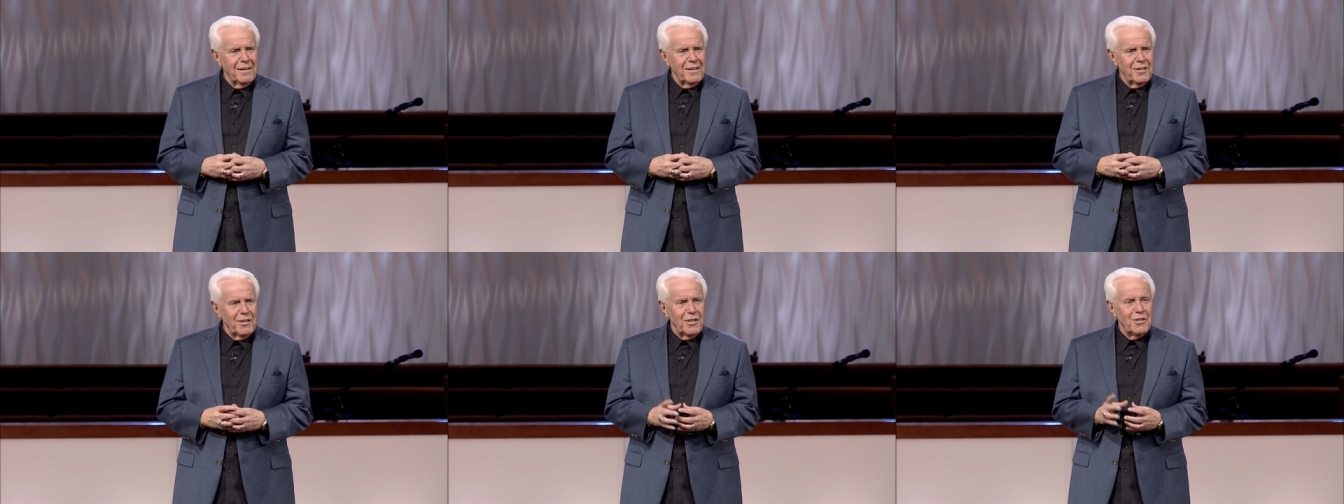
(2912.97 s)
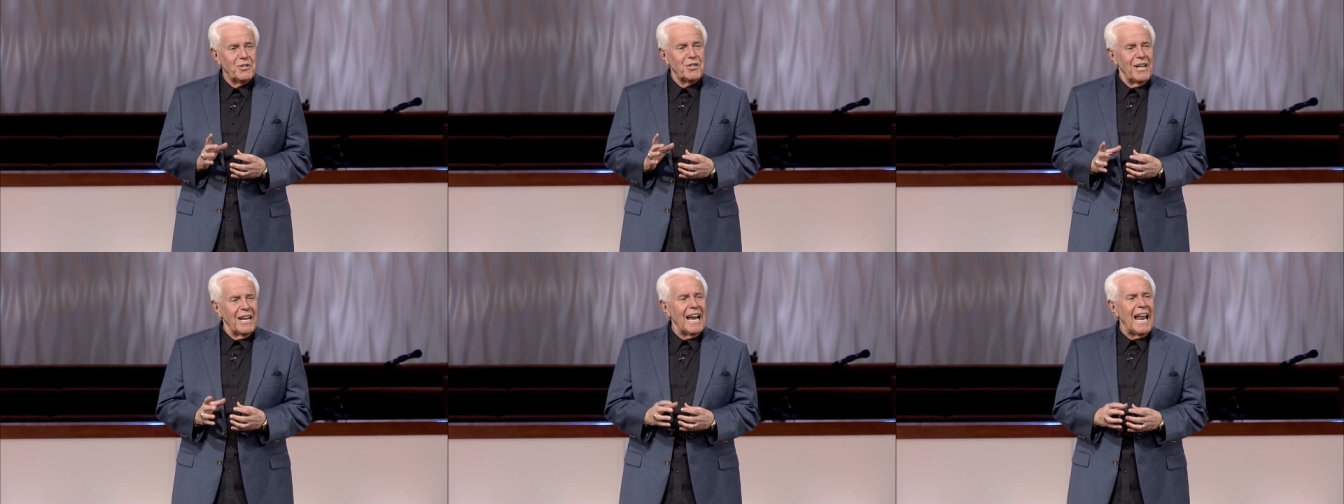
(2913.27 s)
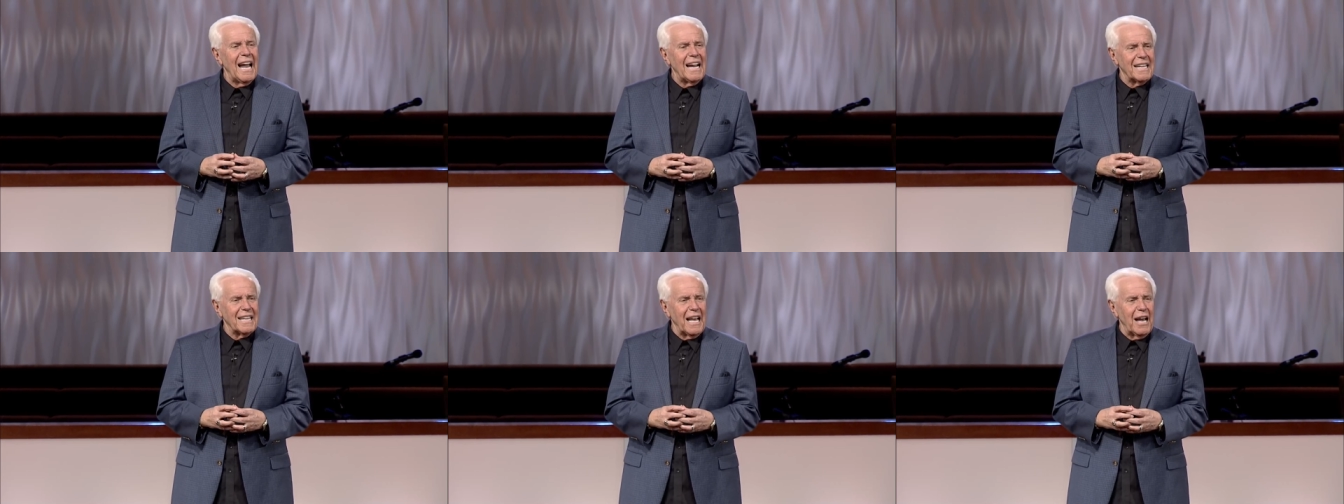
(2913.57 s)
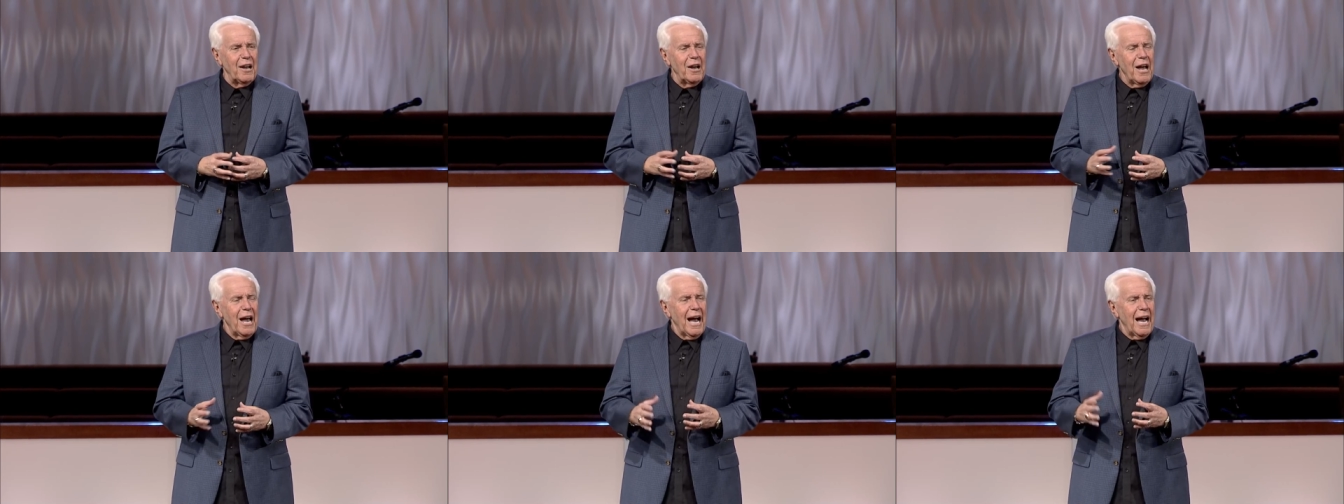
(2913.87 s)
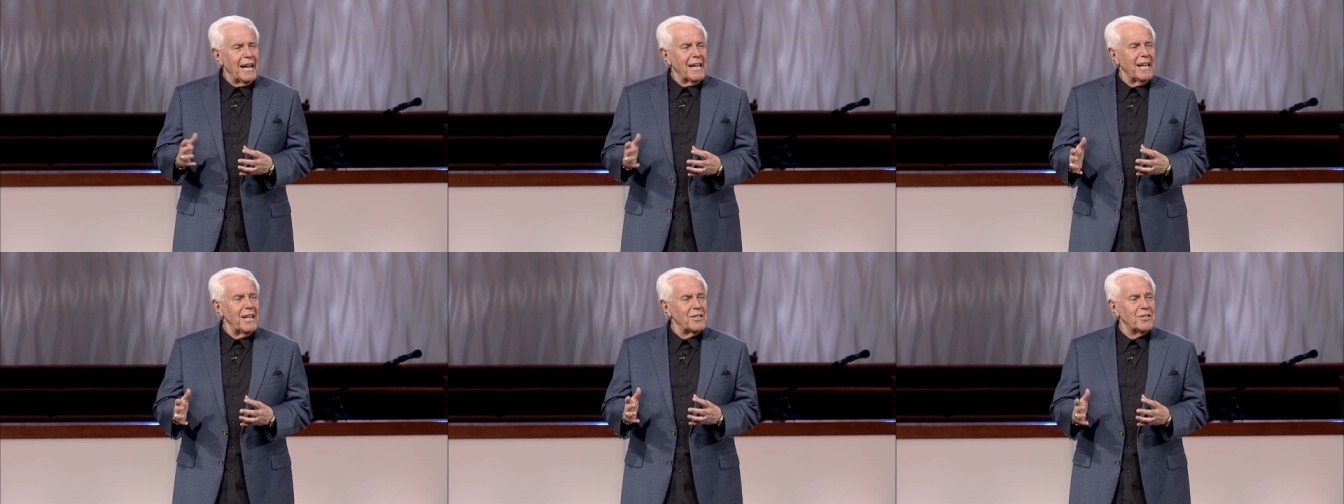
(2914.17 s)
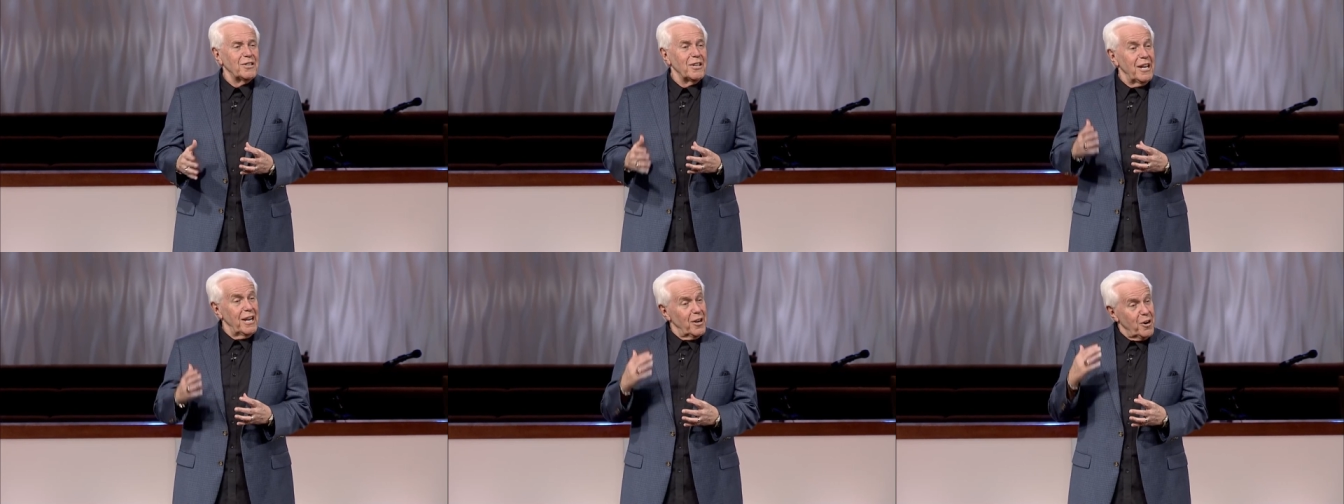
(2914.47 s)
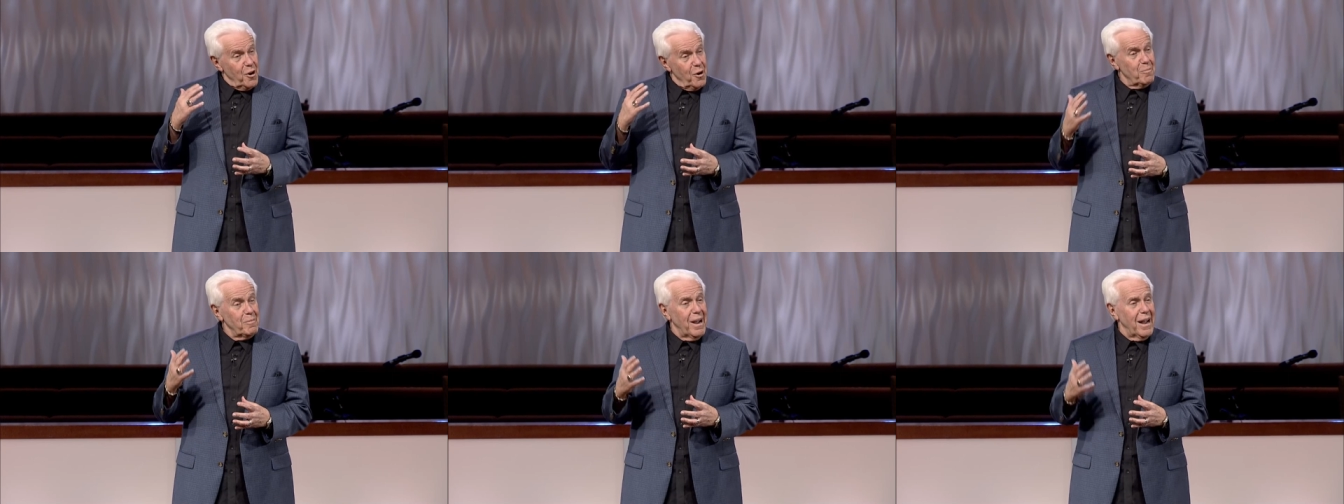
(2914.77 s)
And she liked that. I guess in
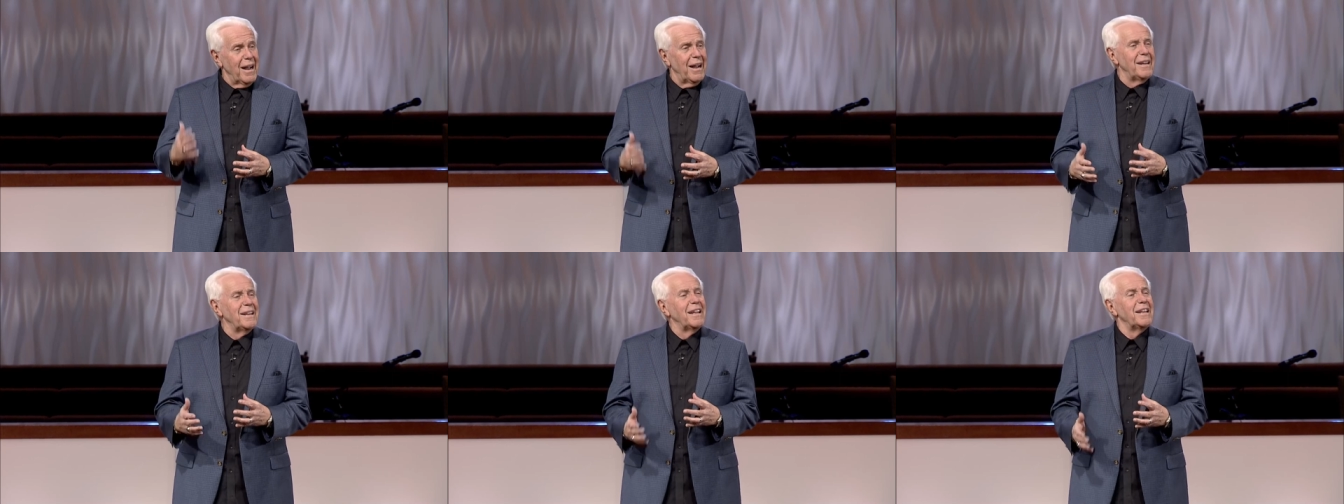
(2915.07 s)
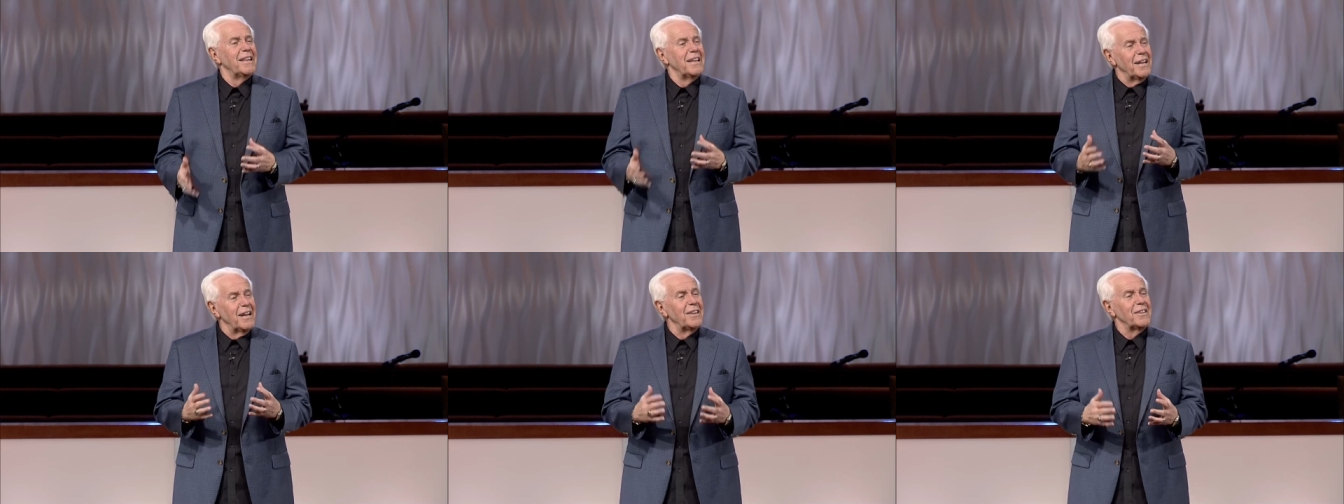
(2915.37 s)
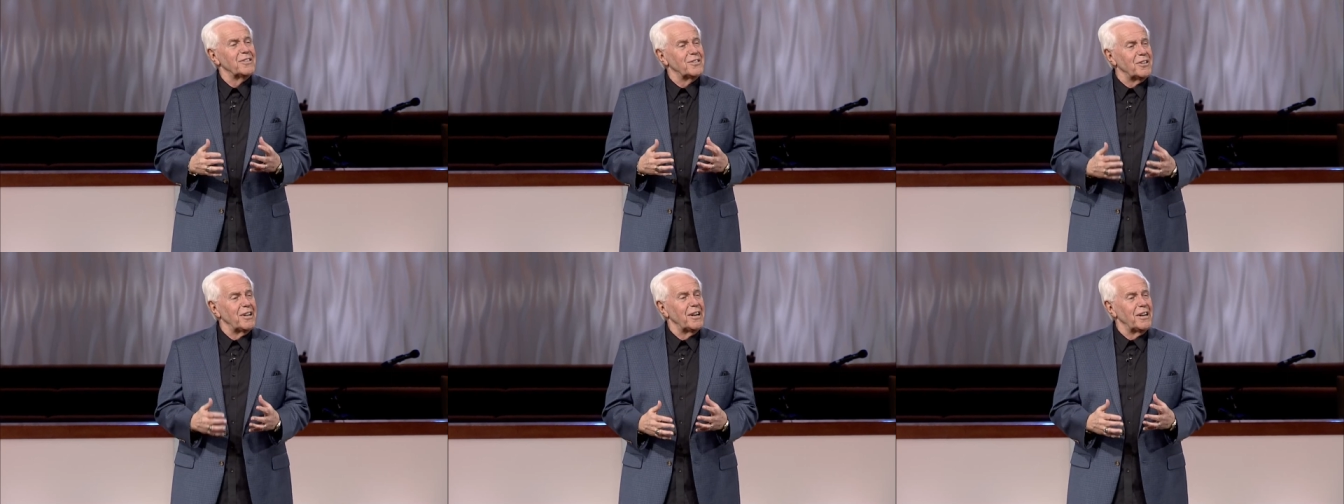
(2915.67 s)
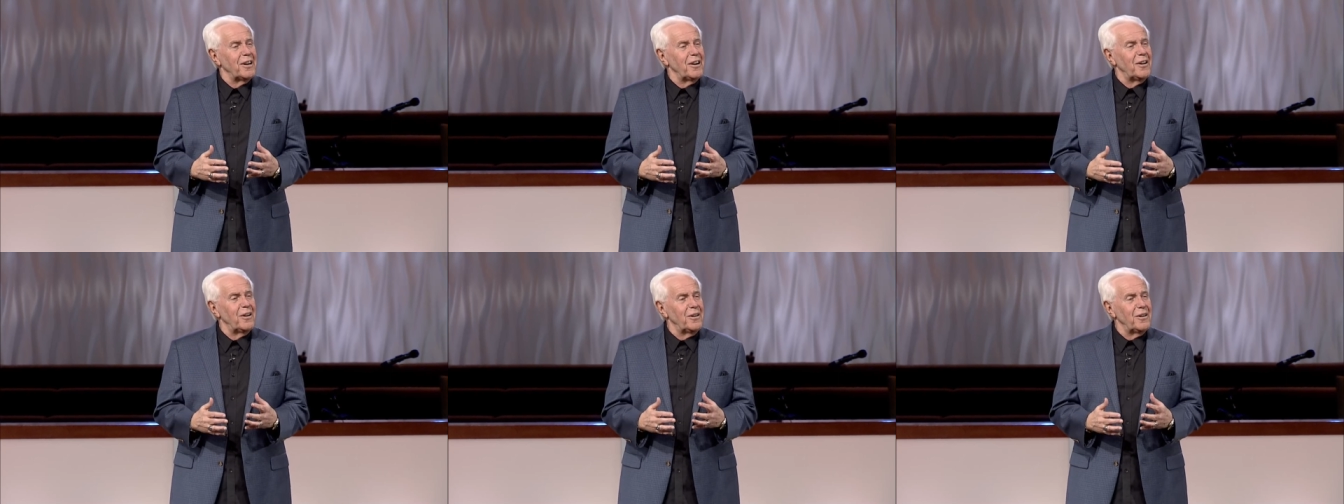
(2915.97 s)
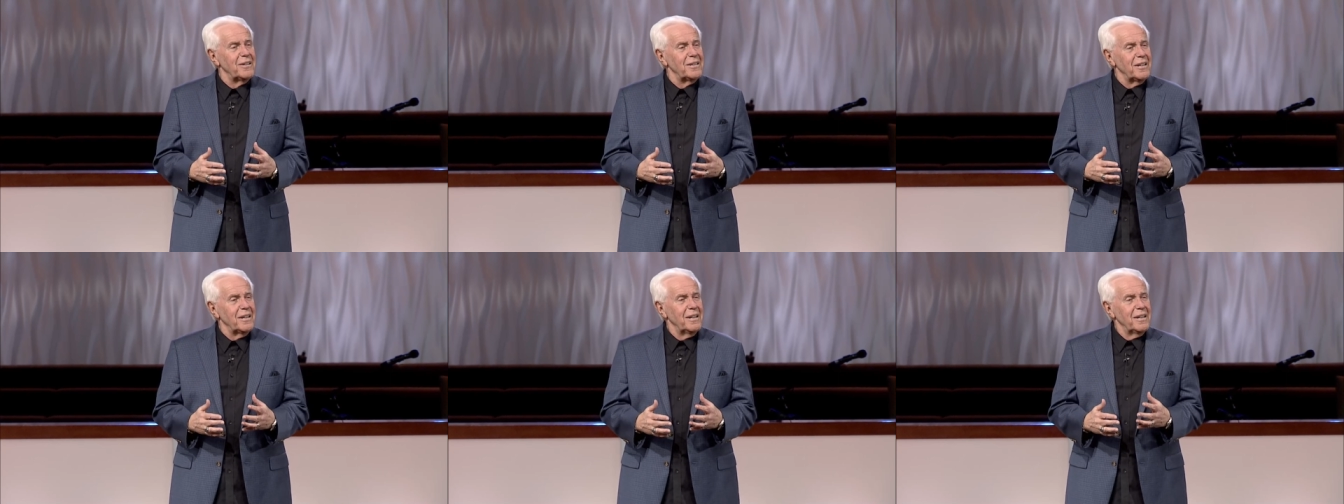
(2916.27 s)
her mind that the other son-in-law,